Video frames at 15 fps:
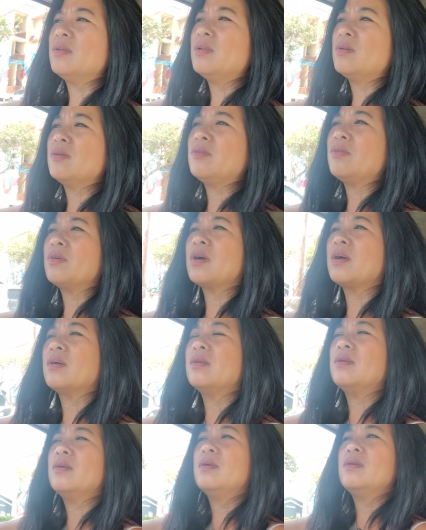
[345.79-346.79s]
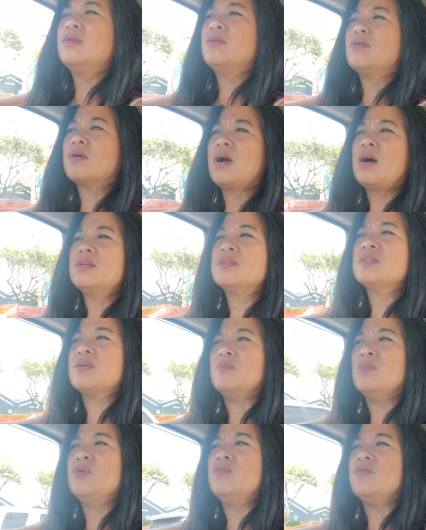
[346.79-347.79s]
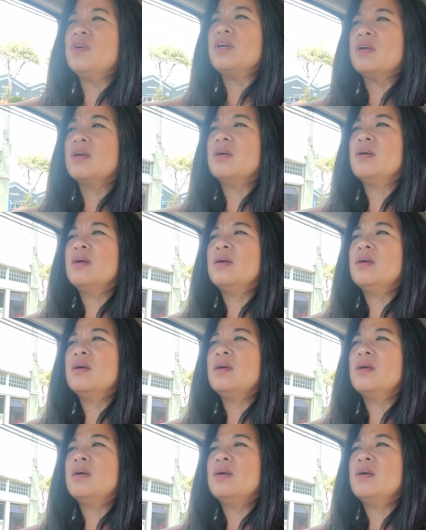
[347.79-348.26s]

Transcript: You know, you're you're constantly moving